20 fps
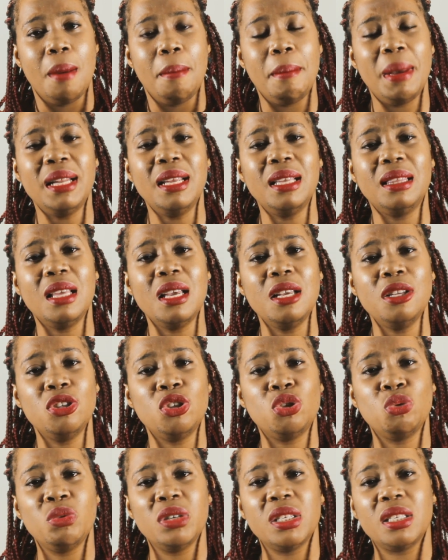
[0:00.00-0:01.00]
Many
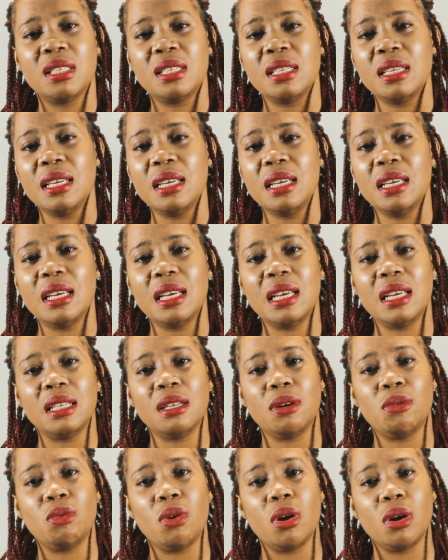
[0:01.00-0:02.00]
things we see in
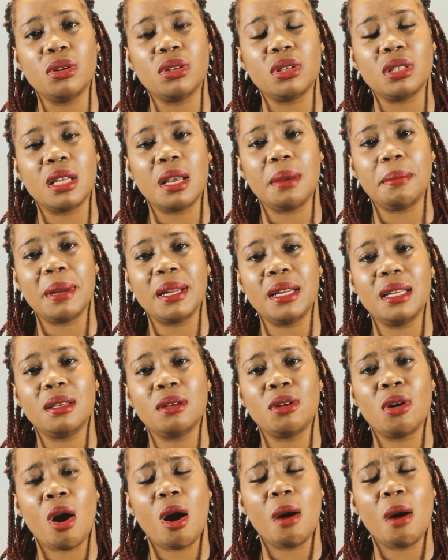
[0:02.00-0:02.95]
the world today, many